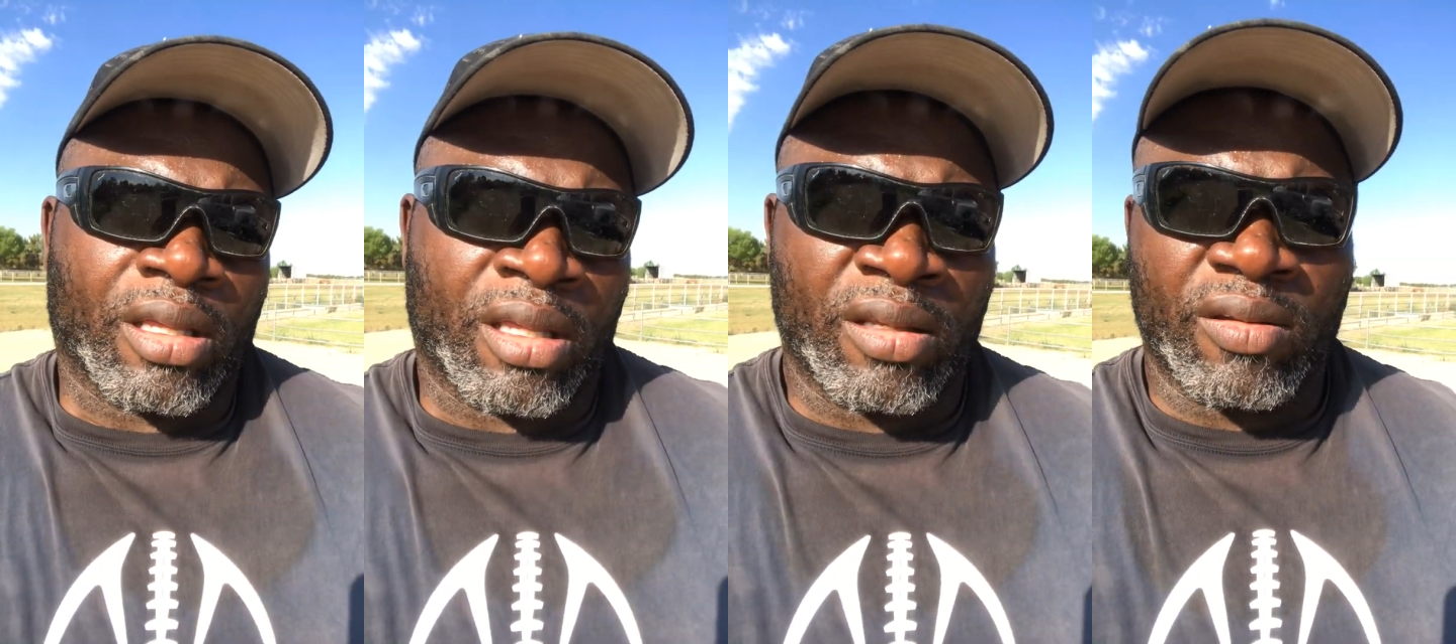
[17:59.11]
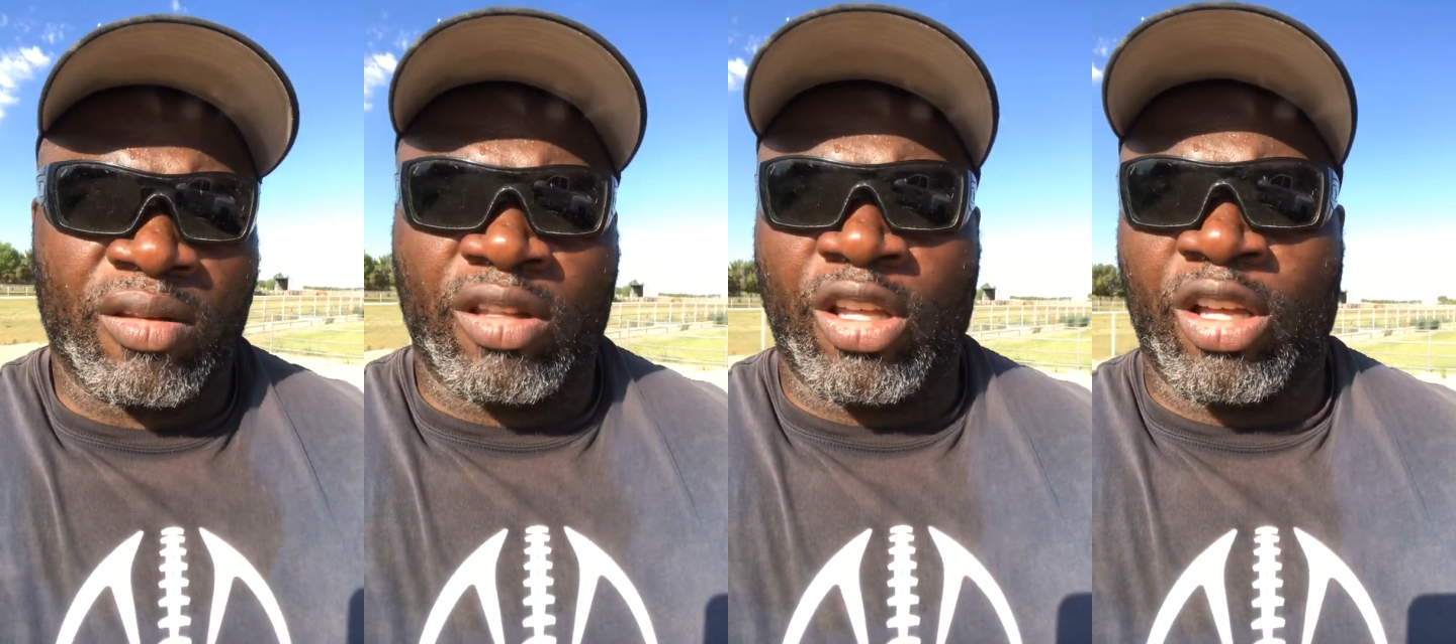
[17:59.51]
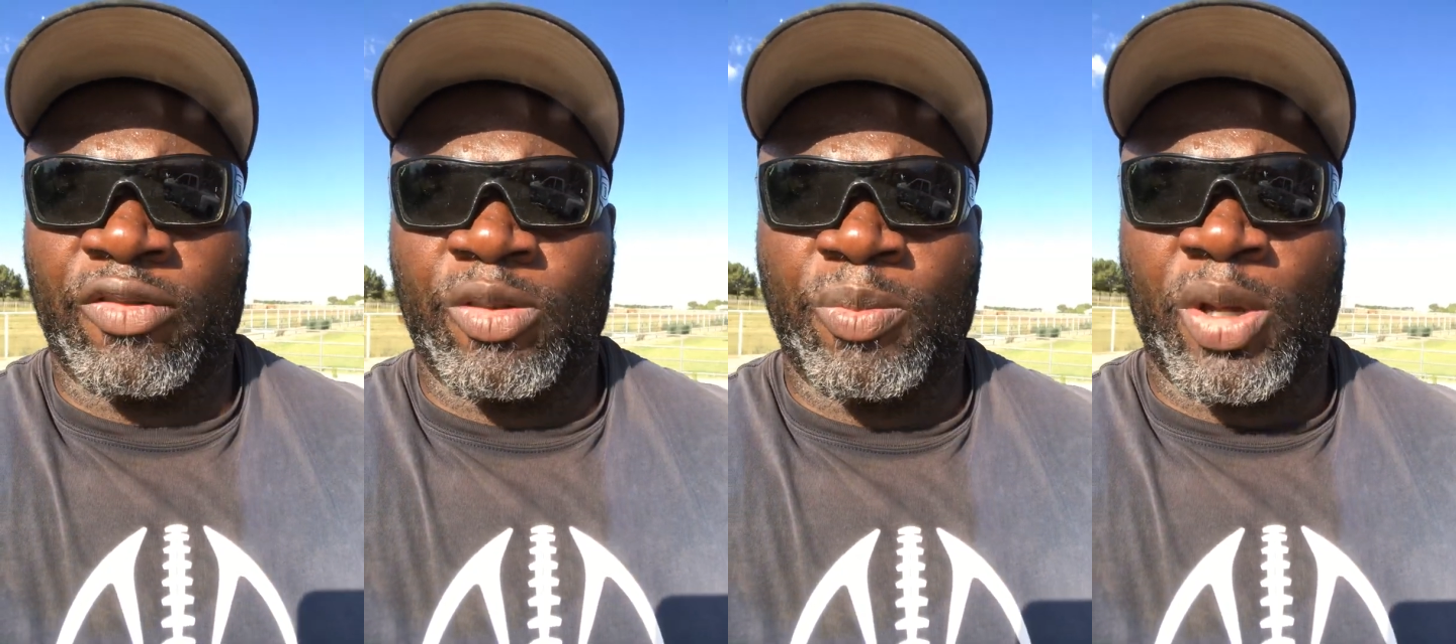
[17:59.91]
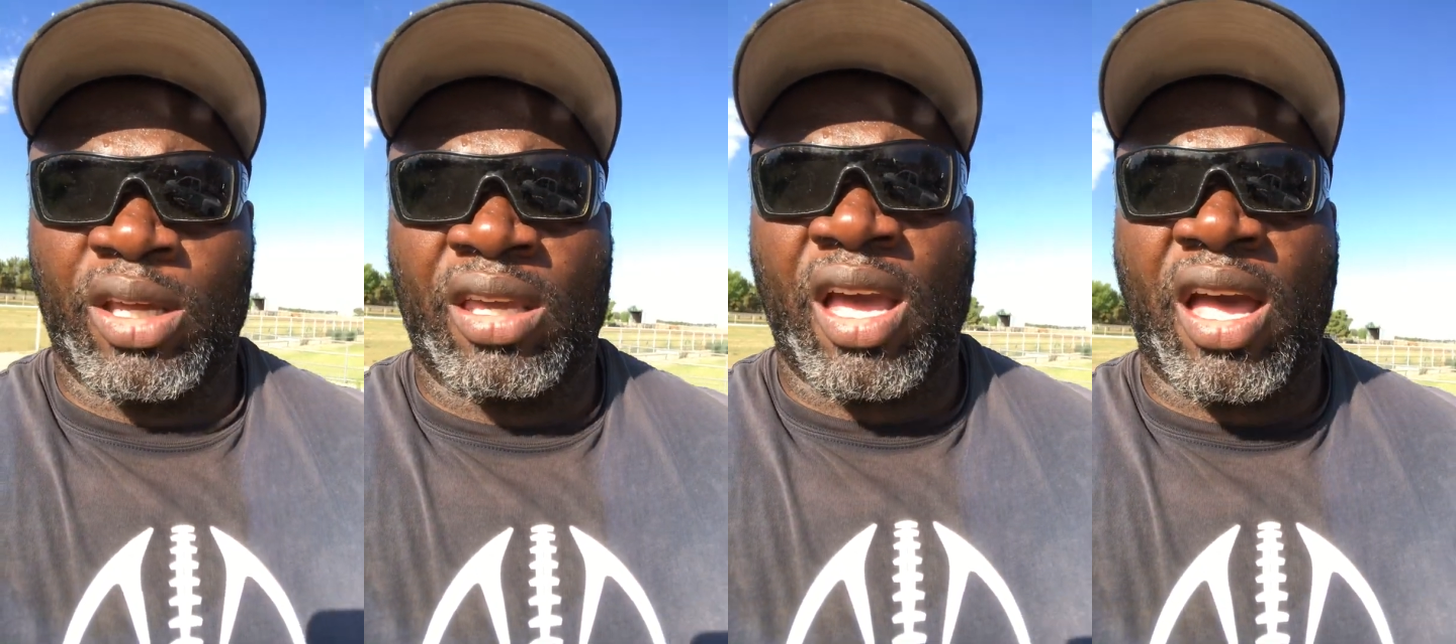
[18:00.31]
if you
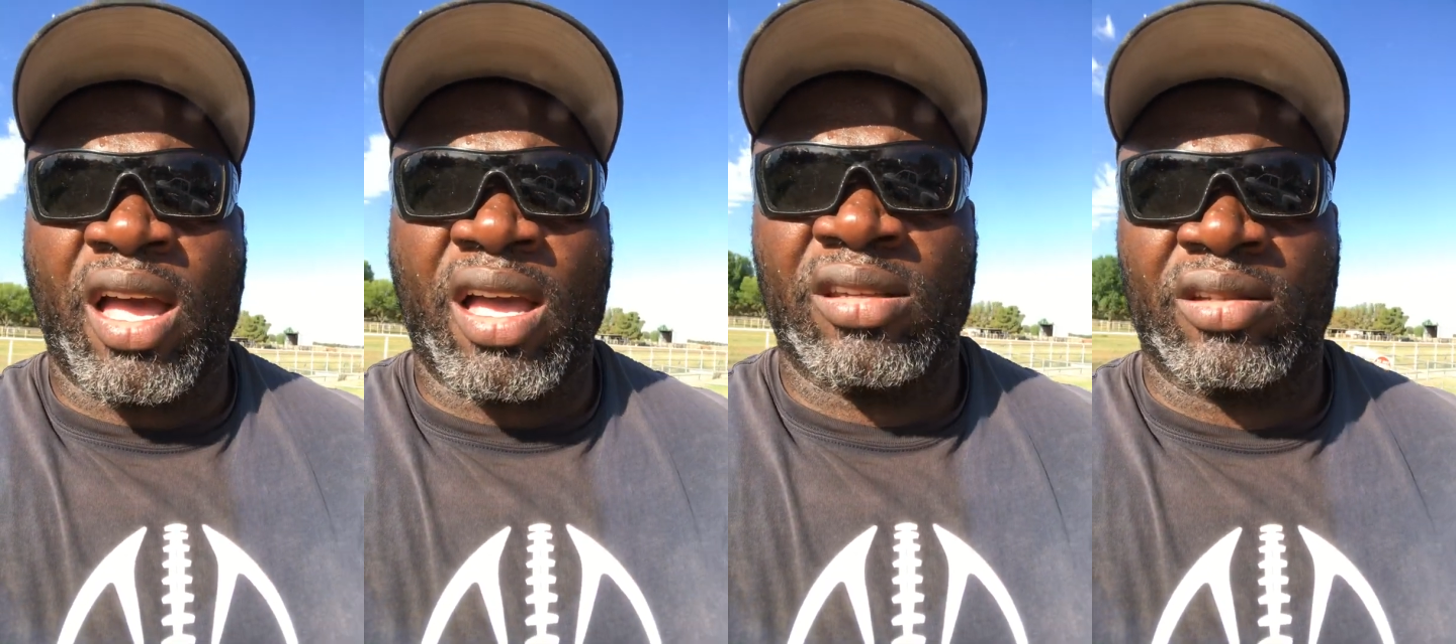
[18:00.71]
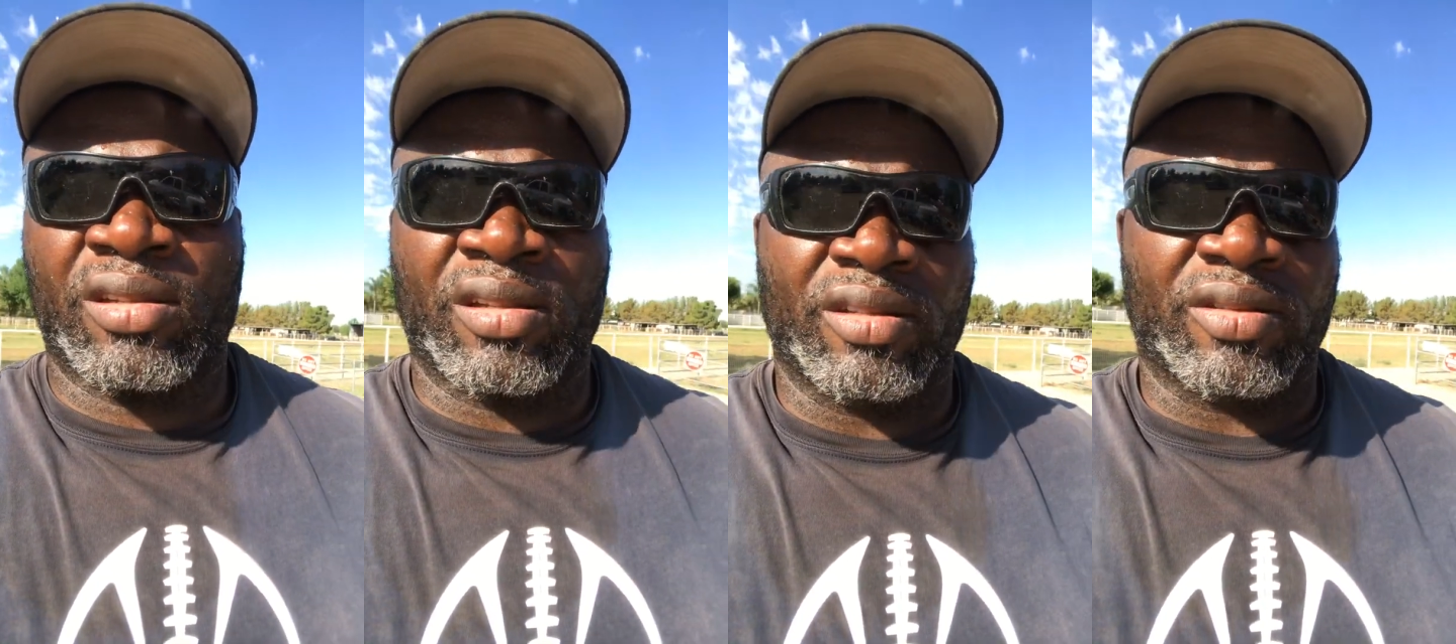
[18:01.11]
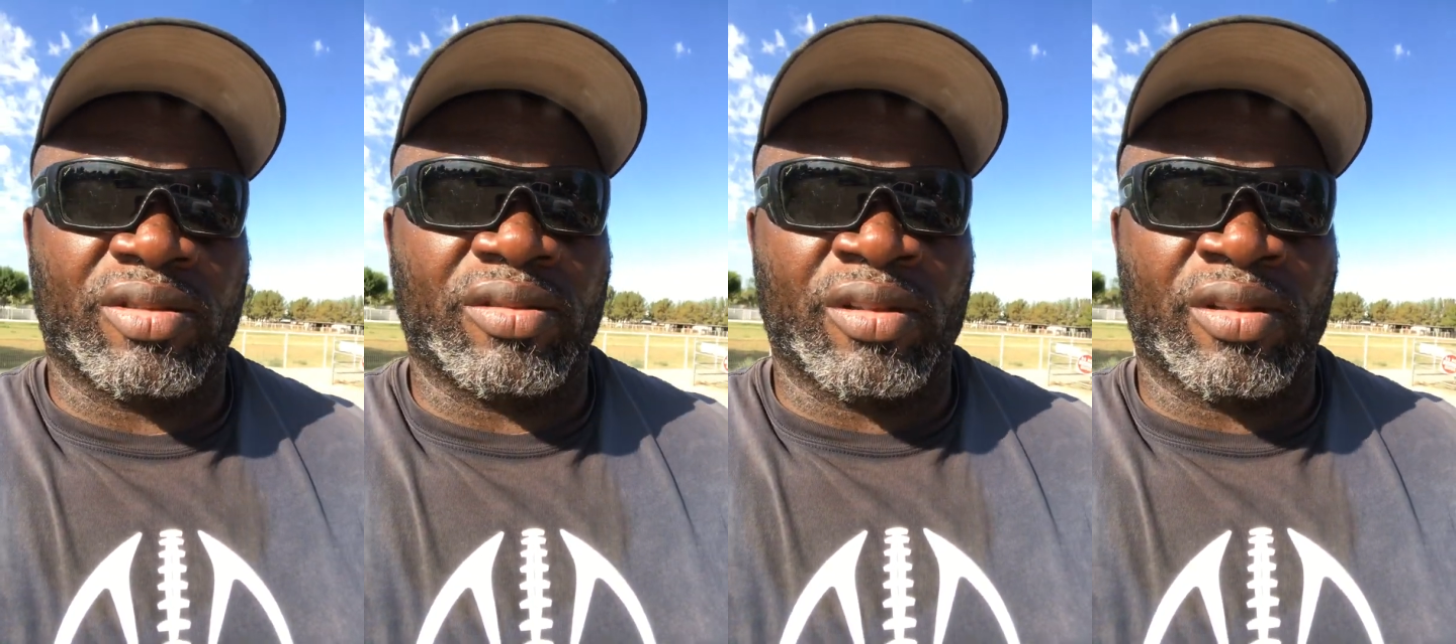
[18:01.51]
pay cash, then it's